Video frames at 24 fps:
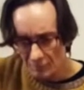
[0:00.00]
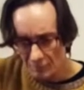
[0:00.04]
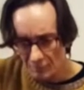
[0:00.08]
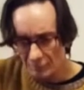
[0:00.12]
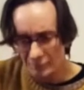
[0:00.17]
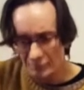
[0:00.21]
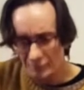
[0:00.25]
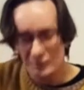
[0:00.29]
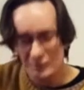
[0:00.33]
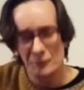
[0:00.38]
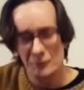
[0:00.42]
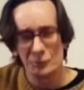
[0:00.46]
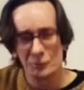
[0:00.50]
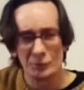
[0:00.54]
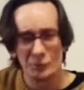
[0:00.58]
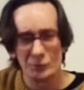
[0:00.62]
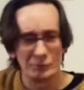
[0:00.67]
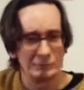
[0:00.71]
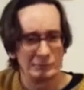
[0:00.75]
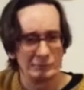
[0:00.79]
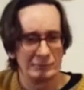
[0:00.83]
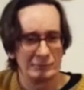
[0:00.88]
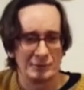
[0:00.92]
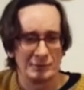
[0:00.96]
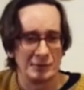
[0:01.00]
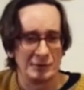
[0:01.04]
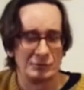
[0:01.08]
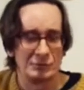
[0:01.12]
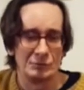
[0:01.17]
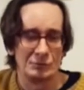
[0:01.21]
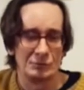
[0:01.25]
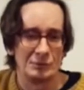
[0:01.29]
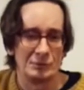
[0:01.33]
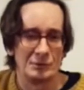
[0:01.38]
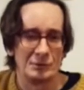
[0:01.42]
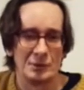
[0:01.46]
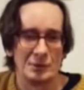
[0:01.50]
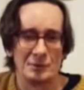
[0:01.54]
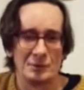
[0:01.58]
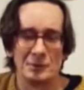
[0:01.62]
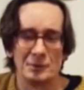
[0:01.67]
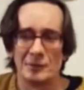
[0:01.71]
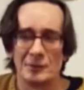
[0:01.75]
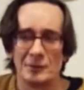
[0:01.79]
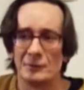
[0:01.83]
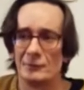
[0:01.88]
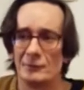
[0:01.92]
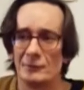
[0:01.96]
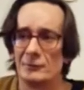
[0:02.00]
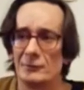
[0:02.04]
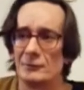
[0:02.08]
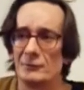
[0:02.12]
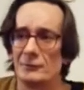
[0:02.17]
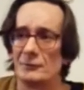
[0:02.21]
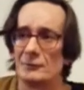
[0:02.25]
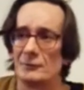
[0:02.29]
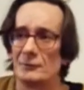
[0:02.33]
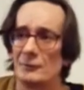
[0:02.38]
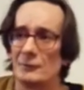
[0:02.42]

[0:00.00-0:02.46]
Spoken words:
there's a lot more textural guitar players